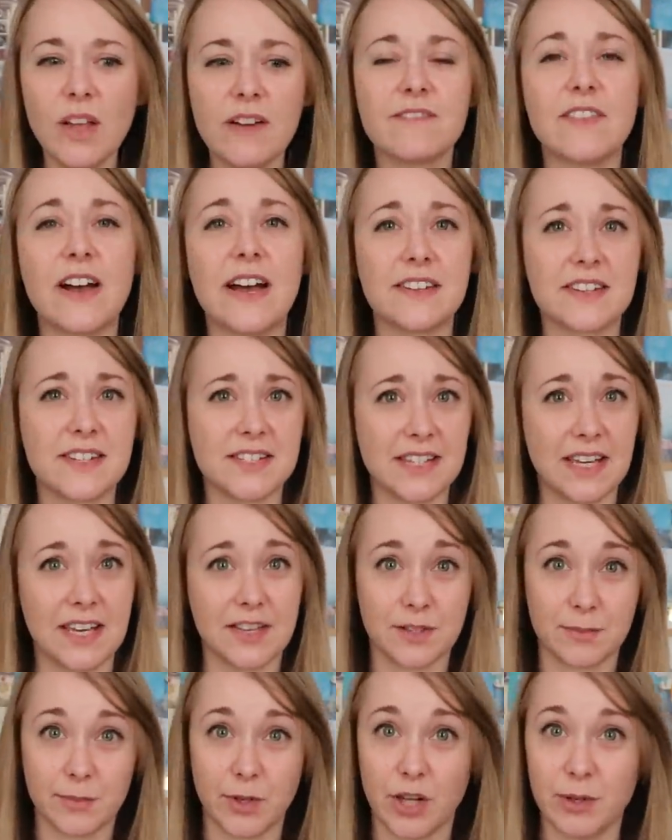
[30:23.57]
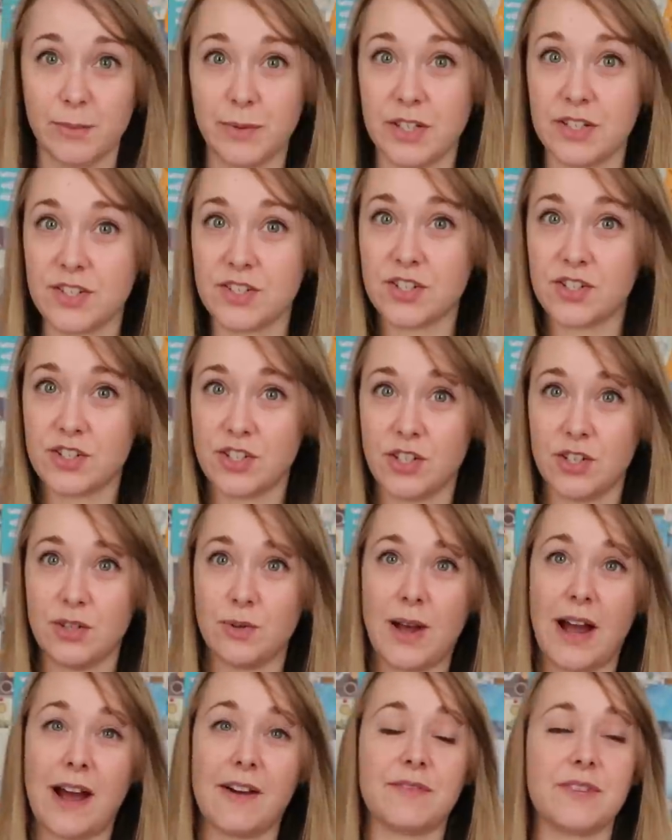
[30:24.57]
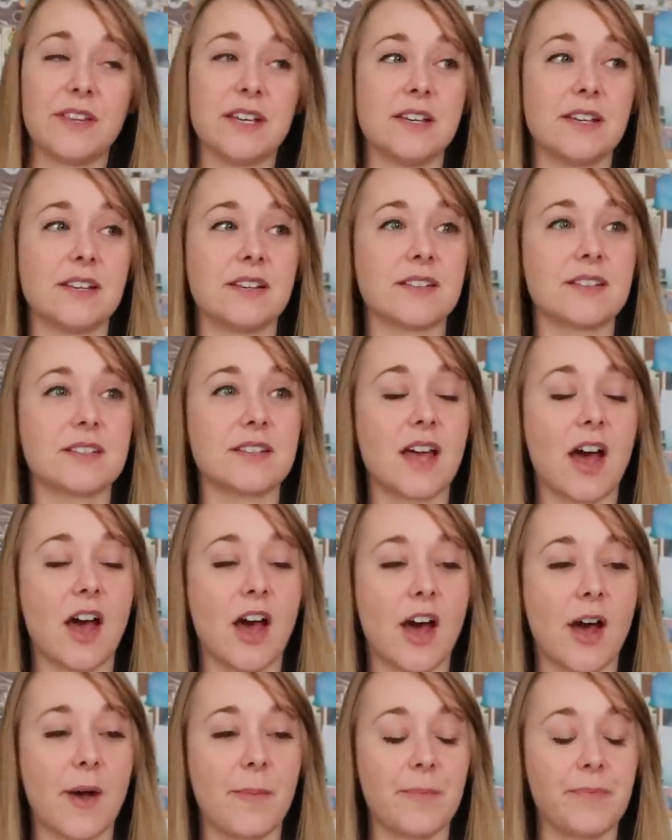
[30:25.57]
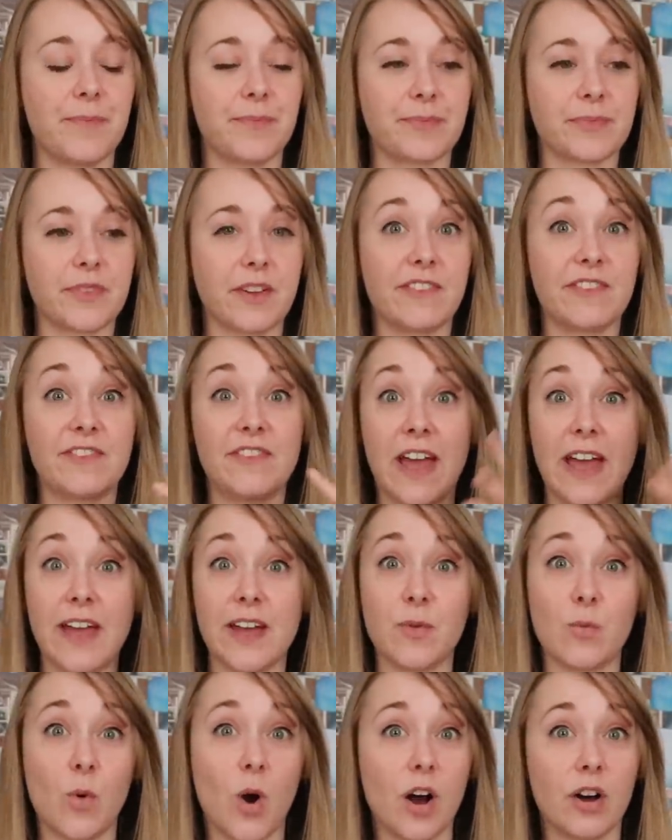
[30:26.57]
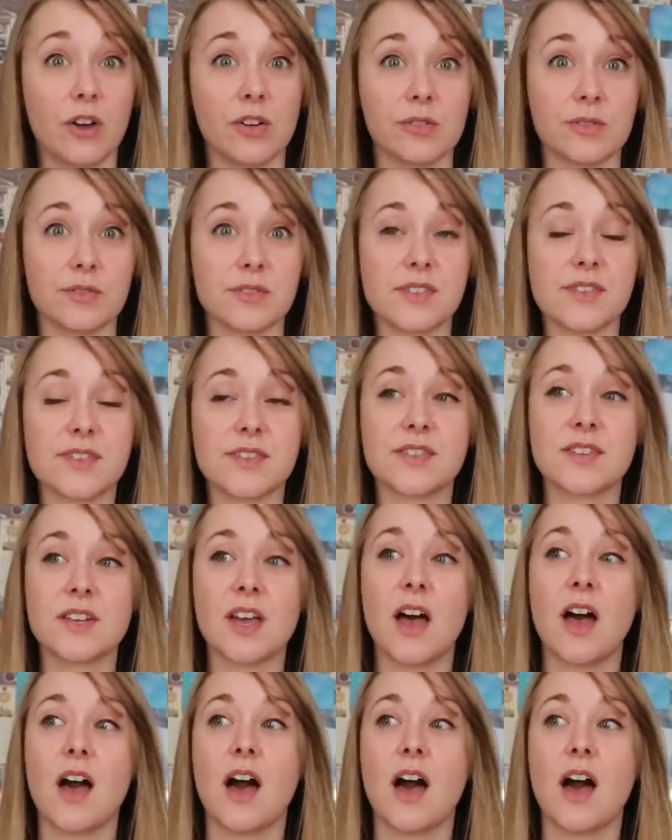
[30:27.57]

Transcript: fantasy at the moment to have these fae worlds,